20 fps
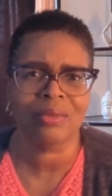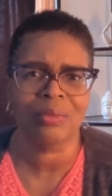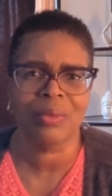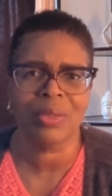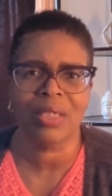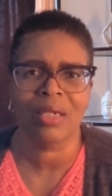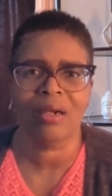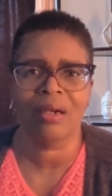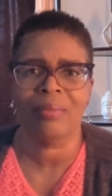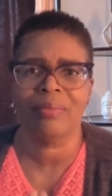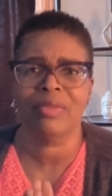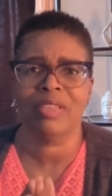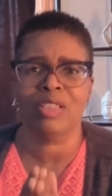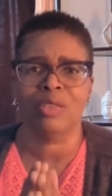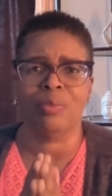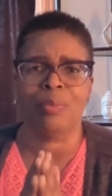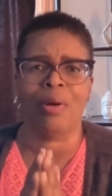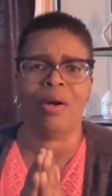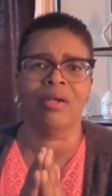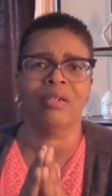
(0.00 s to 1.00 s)
We are
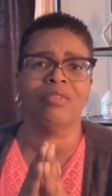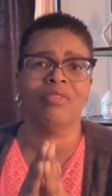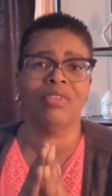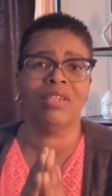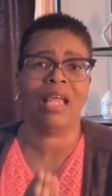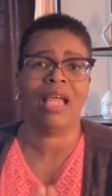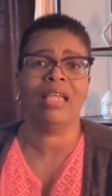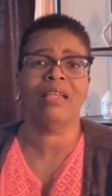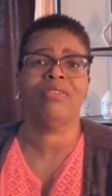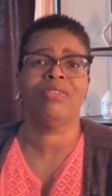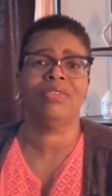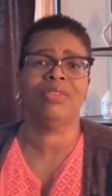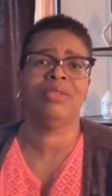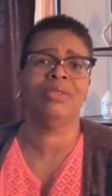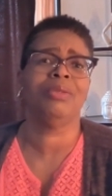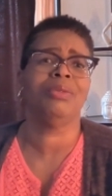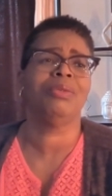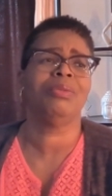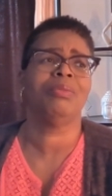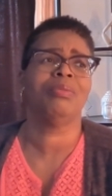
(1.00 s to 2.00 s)
this part of life
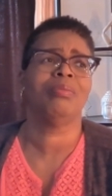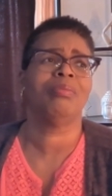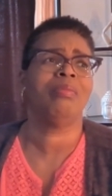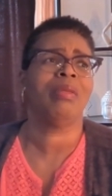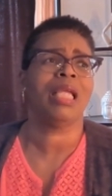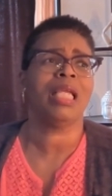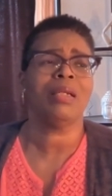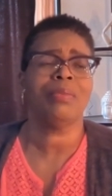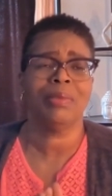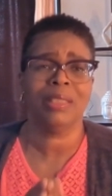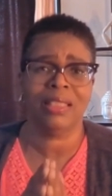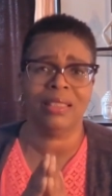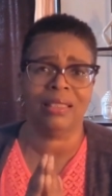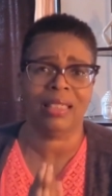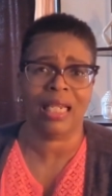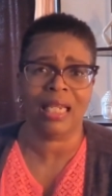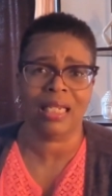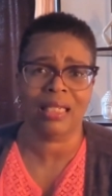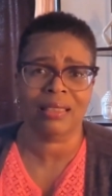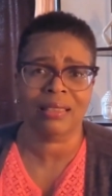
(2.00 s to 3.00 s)
to make
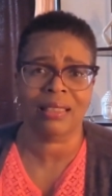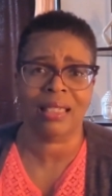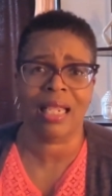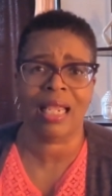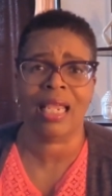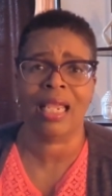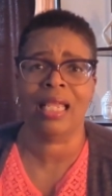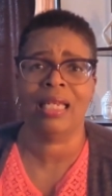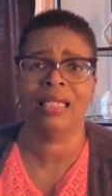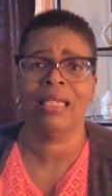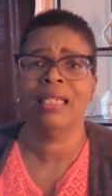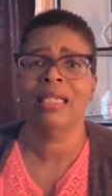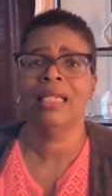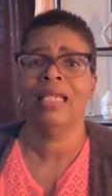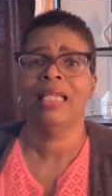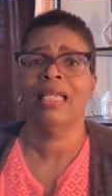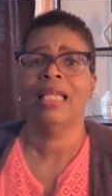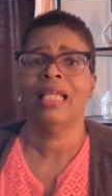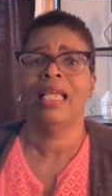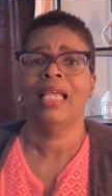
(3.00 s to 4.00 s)
mistakes and
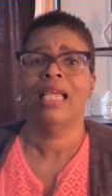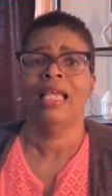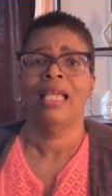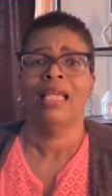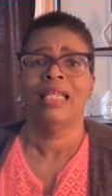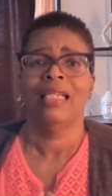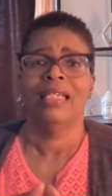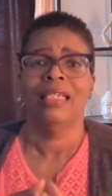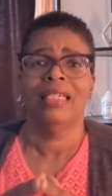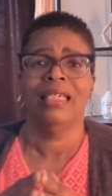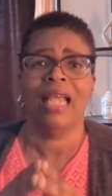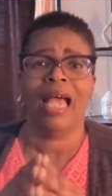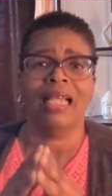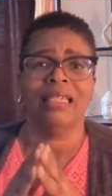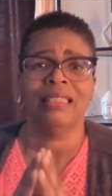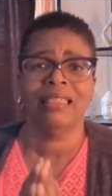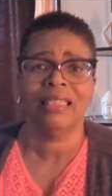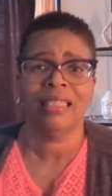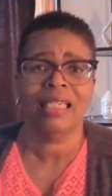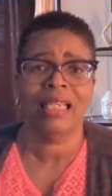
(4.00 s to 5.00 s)

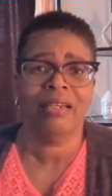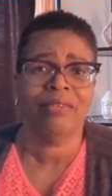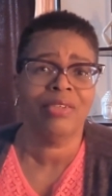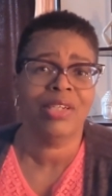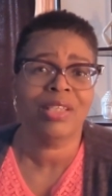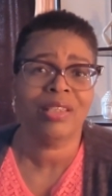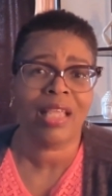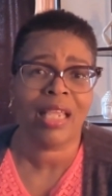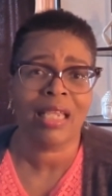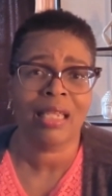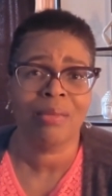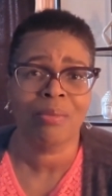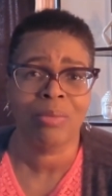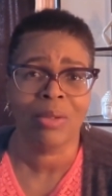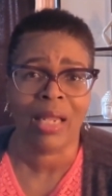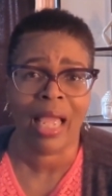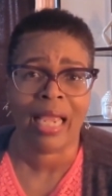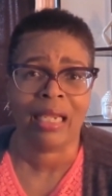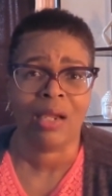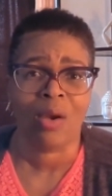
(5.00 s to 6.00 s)
not see everything in
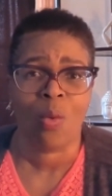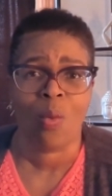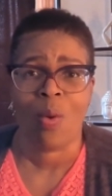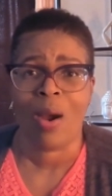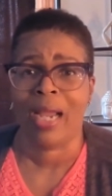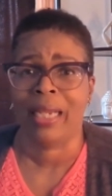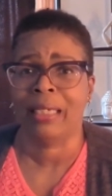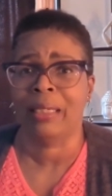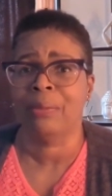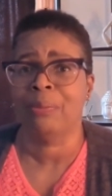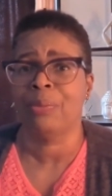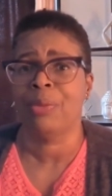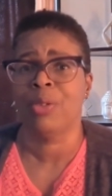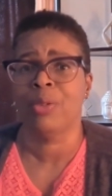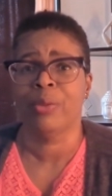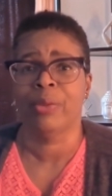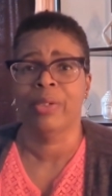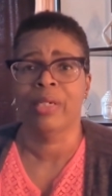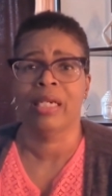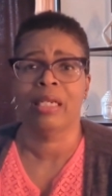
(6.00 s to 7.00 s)
black and white and
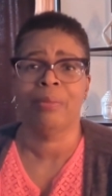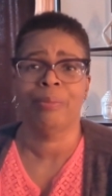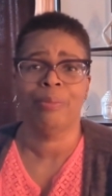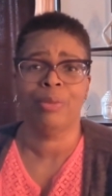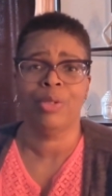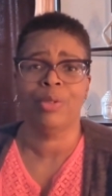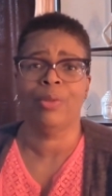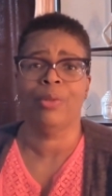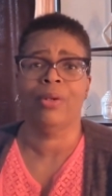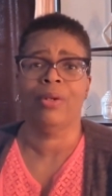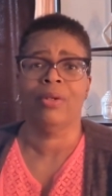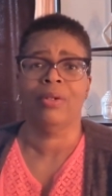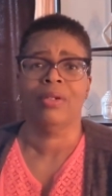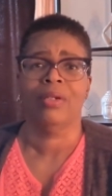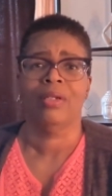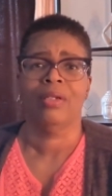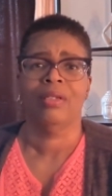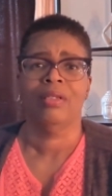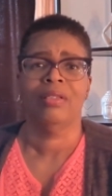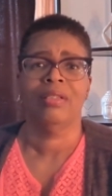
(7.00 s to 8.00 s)
pure and impure.
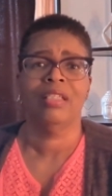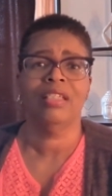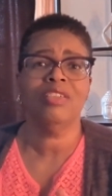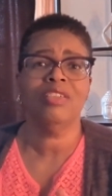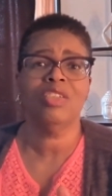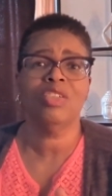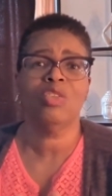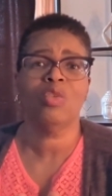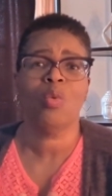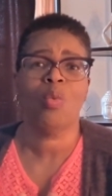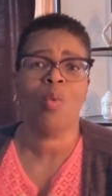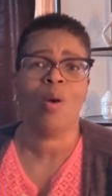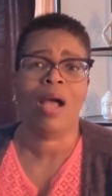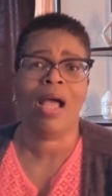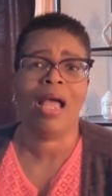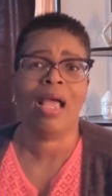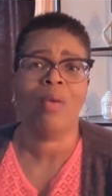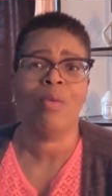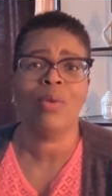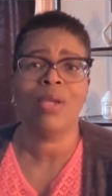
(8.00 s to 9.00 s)
This is
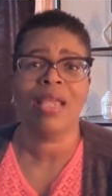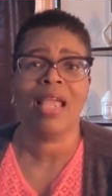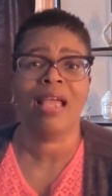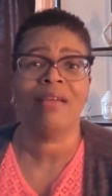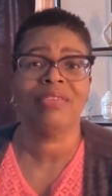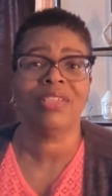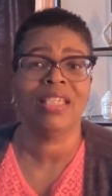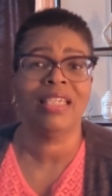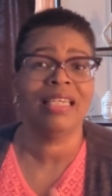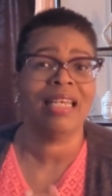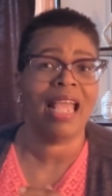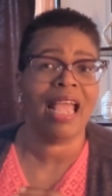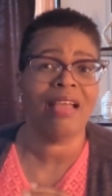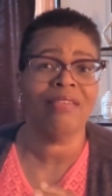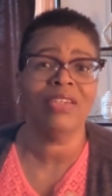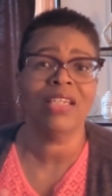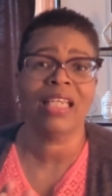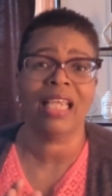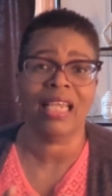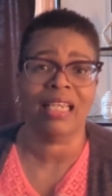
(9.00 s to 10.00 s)
why we have to
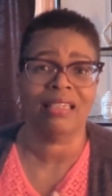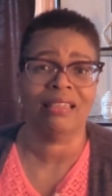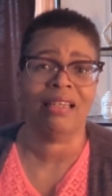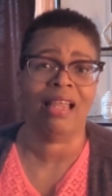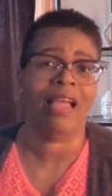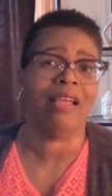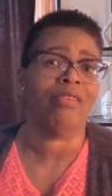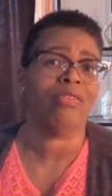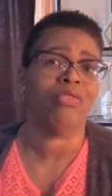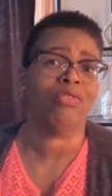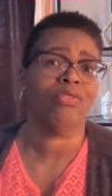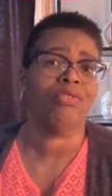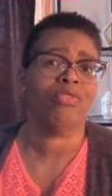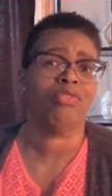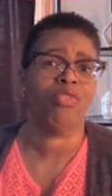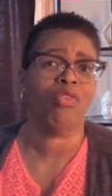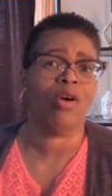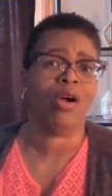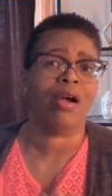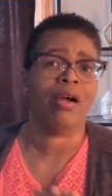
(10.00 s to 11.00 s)
navigate life
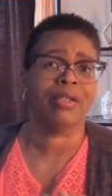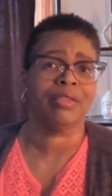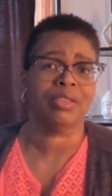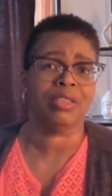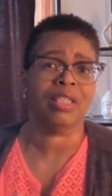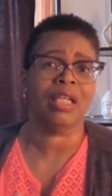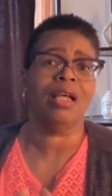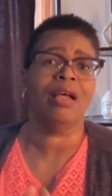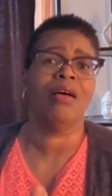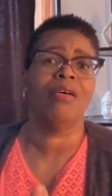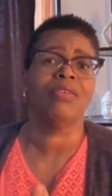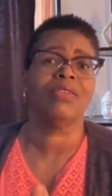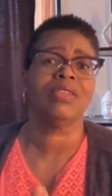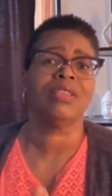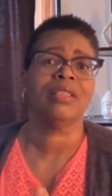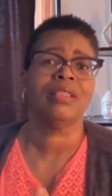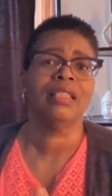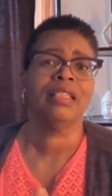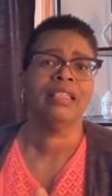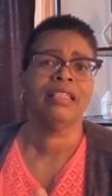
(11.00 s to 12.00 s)
for
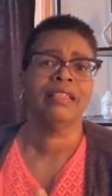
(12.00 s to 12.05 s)
ourselves.